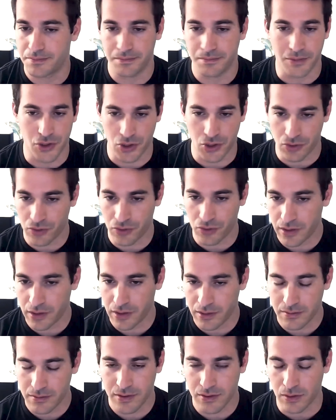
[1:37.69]
machine
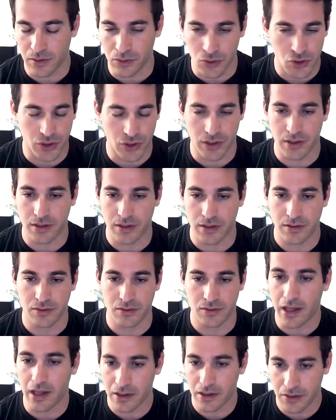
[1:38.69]
learning solutions or
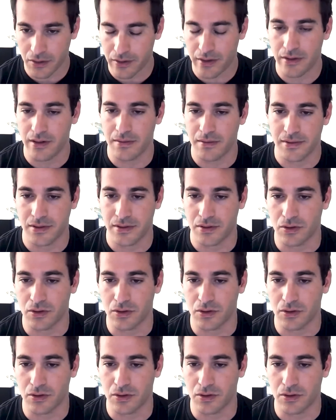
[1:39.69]
algorithms,